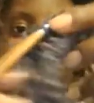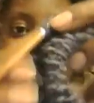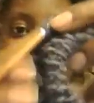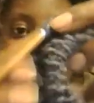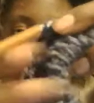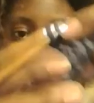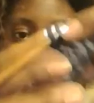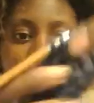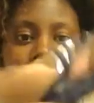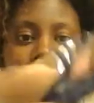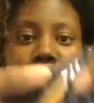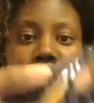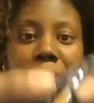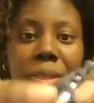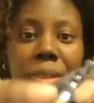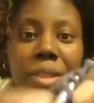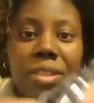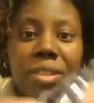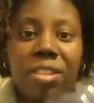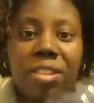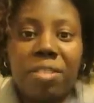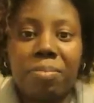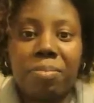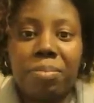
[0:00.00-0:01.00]
I'm picking up
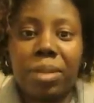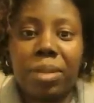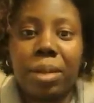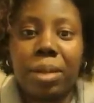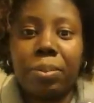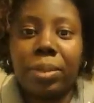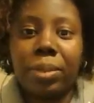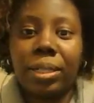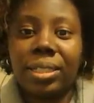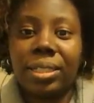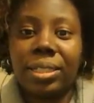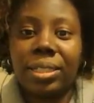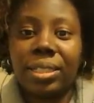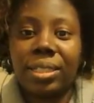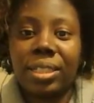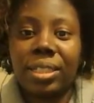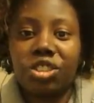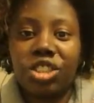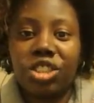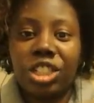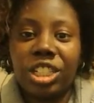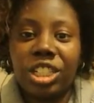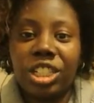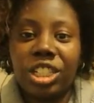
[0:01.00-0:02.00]
the public
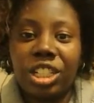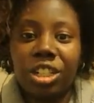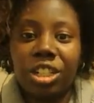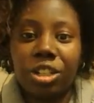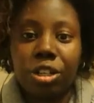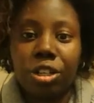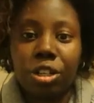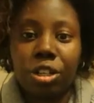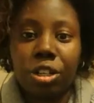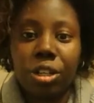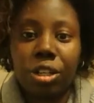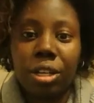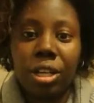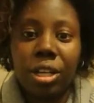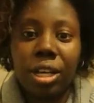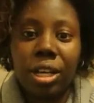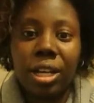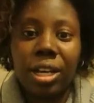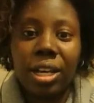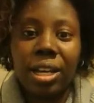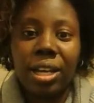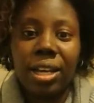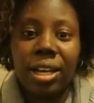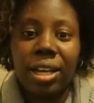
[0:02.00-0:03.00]
stitch here,
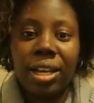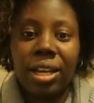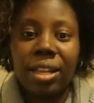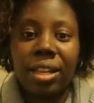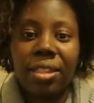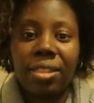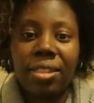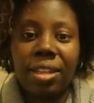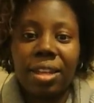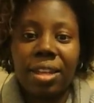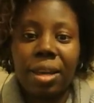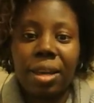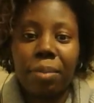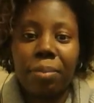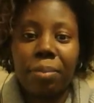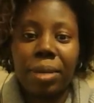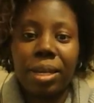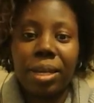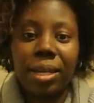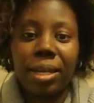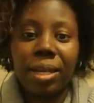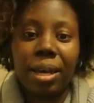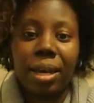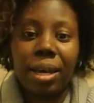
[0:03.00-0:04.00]
and then I'm
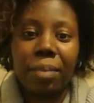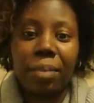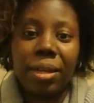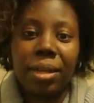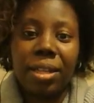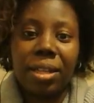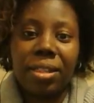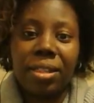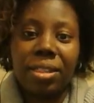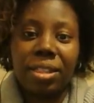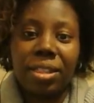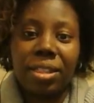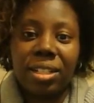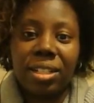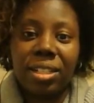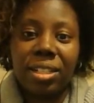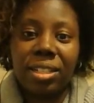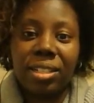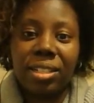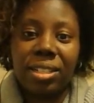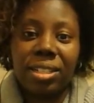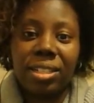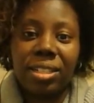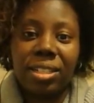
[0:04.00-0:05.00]
picking up
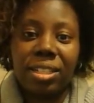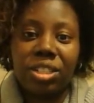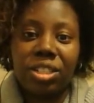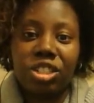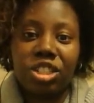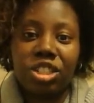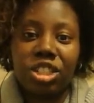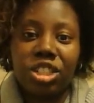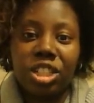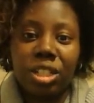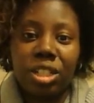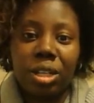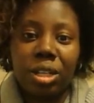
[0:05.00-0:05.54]
the stitch